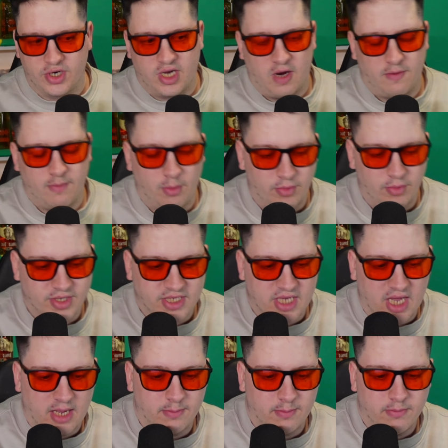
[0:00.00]
I can't remember his
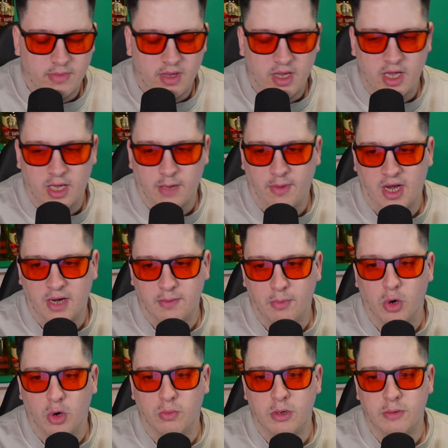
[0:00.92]
name at the
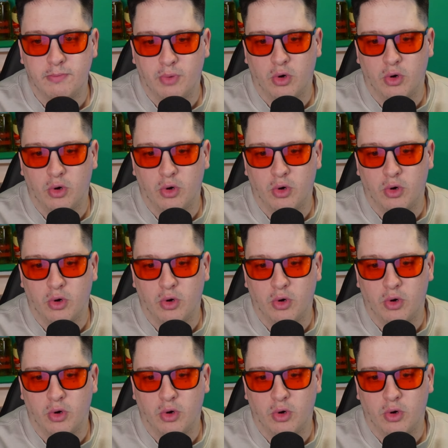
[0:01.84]
moment,